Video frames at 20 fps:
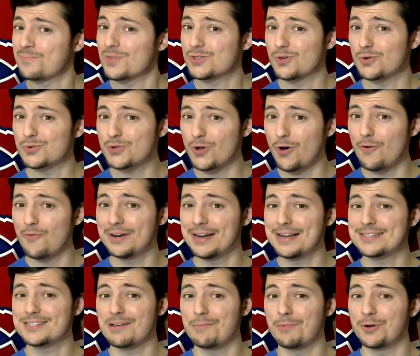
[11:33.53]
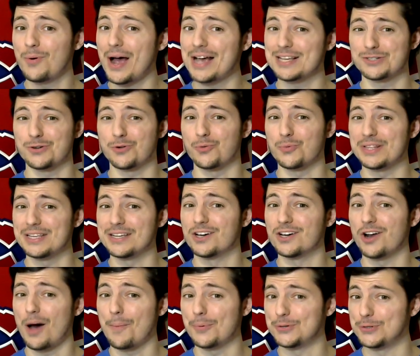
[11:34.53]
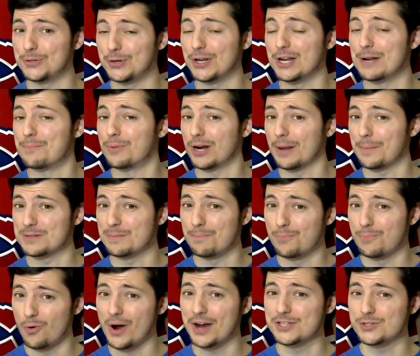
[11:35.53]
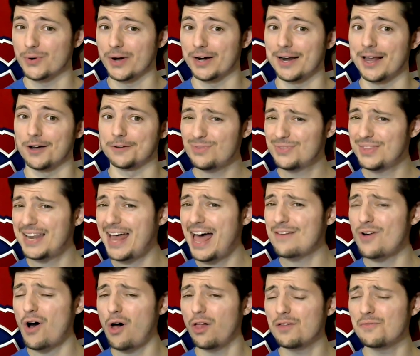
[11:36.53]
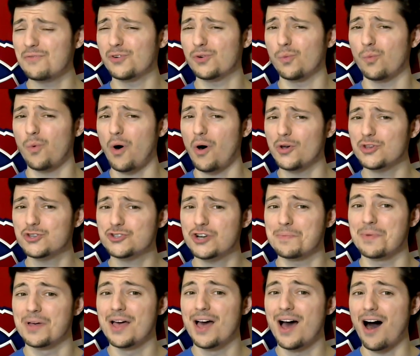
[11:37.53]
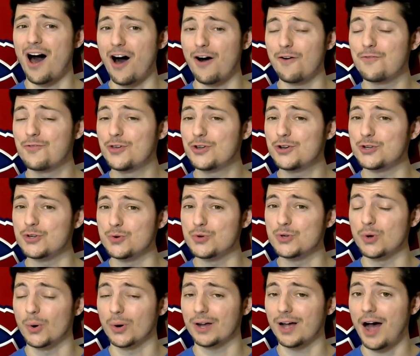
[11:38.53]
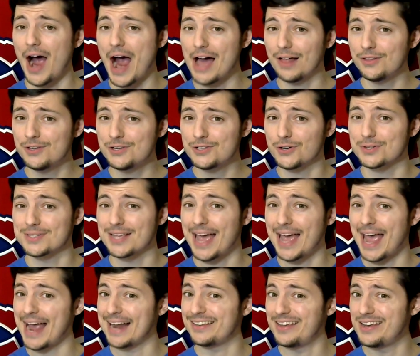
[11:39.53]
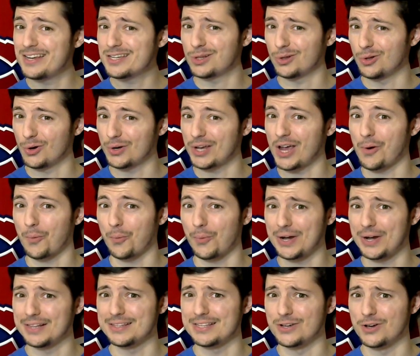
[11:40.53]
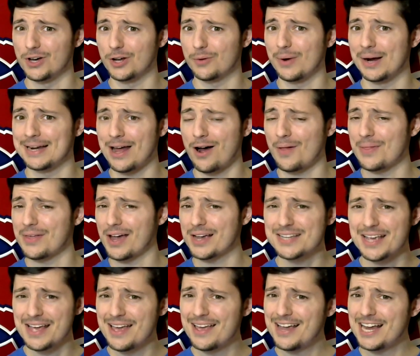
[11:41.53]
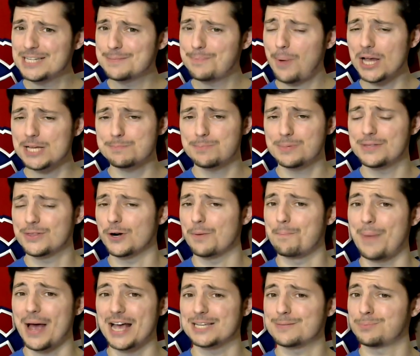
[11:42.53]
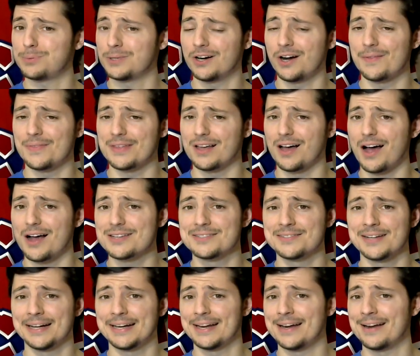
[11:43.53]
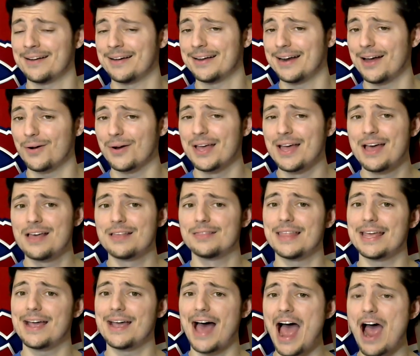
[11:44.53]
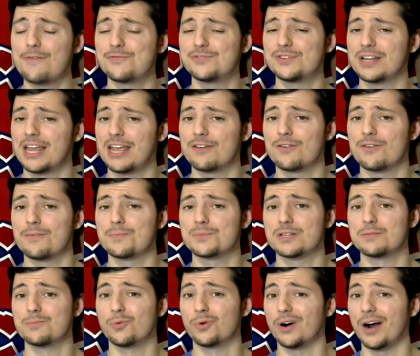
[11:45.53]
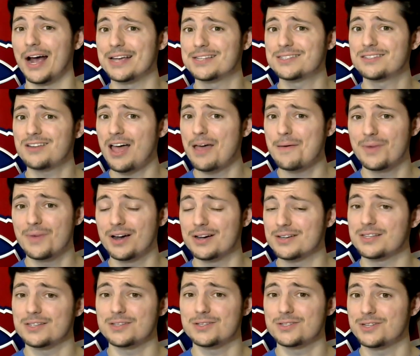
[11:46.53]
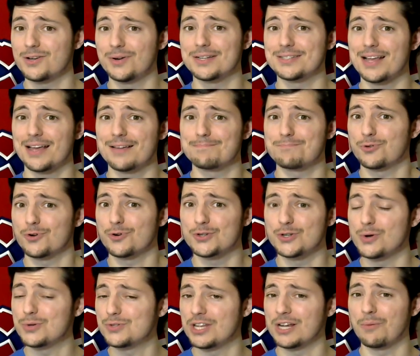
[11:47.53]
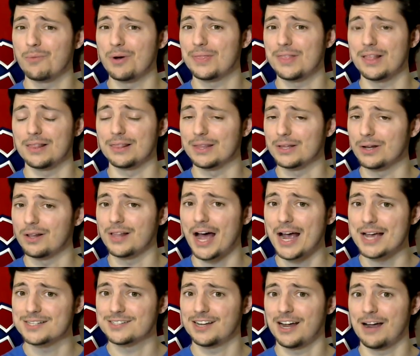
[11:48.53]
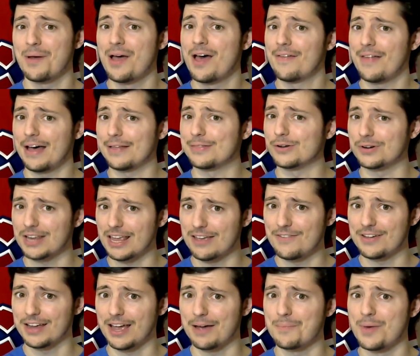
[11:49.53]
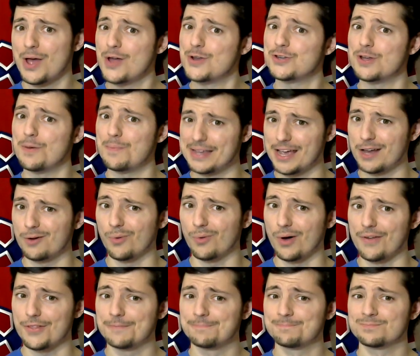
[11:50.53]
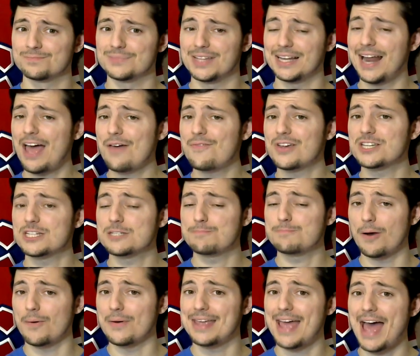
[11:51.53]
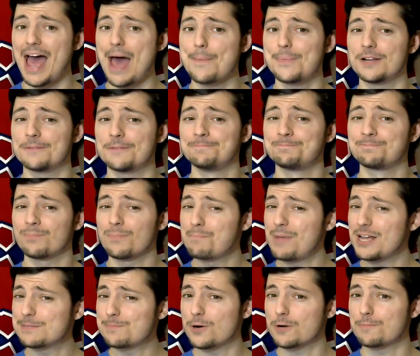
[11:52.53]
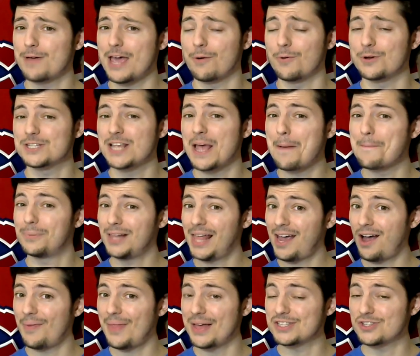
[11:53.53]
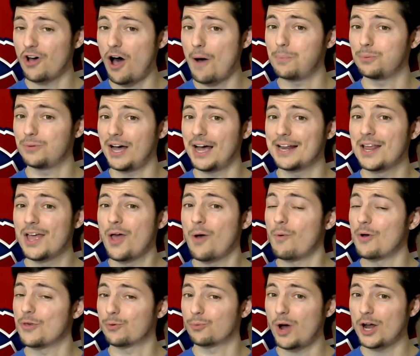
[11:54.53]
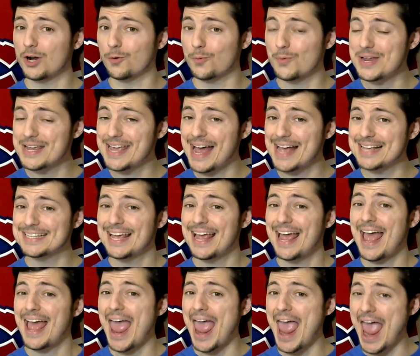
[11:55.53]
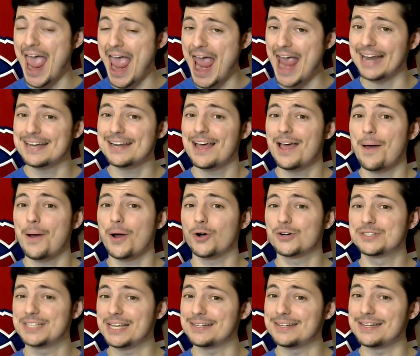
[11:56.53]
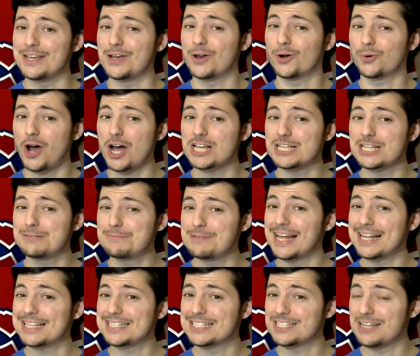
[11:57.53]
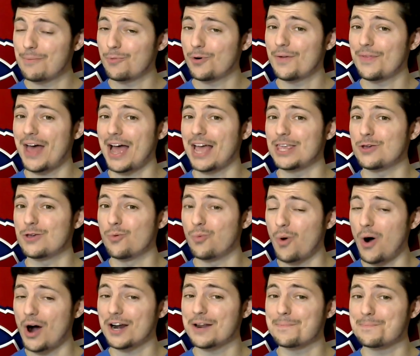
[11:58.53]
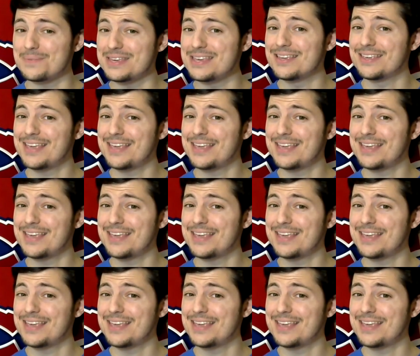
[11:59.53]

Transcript: So Tolvanen is someone who has a really good opportunity to put up some points right now. Then I have Oliver Wahlstrom of the New York Islanders, and he's looking really good right now on the ice. He's possibly their best player on the ice night in and night out. They have to give him some more ice time because this dude is producing with the little ice time that they're giving him to begin with. Then I have Kasperi Kapanen, Pittsburgh Penguins, playing on that top line with Rodriguez and Sidney Crosby. That's somewhere that you want to be.